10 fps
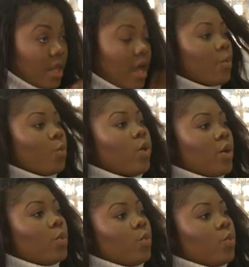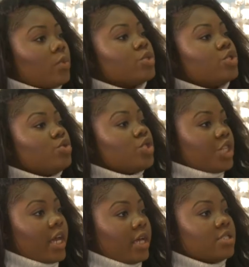What would you
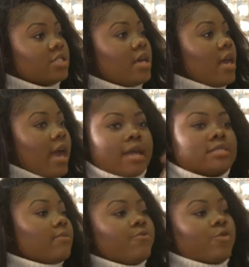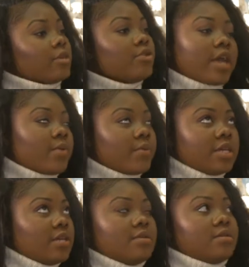change? Except for you can't
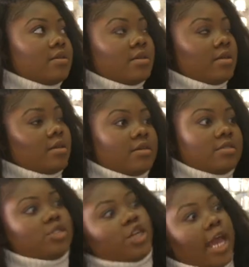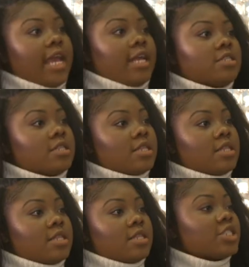really change the
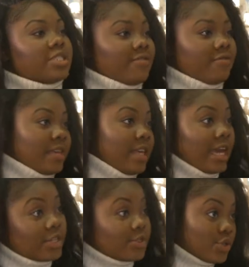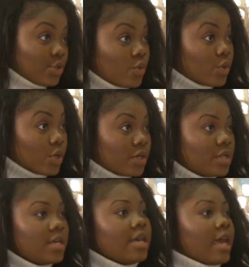conditions of getting to school,
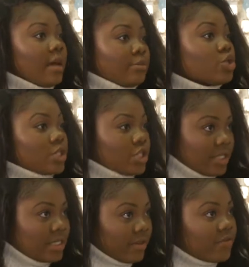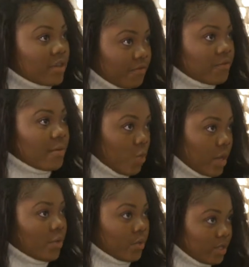and I'm sure it's different from when
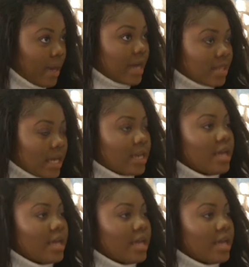it was back then.